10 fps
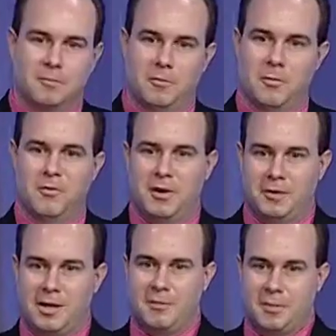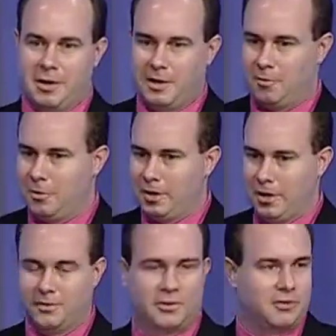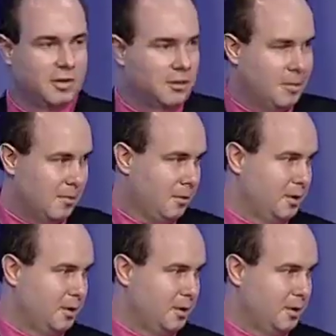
What we found out by rolling out this Gigapan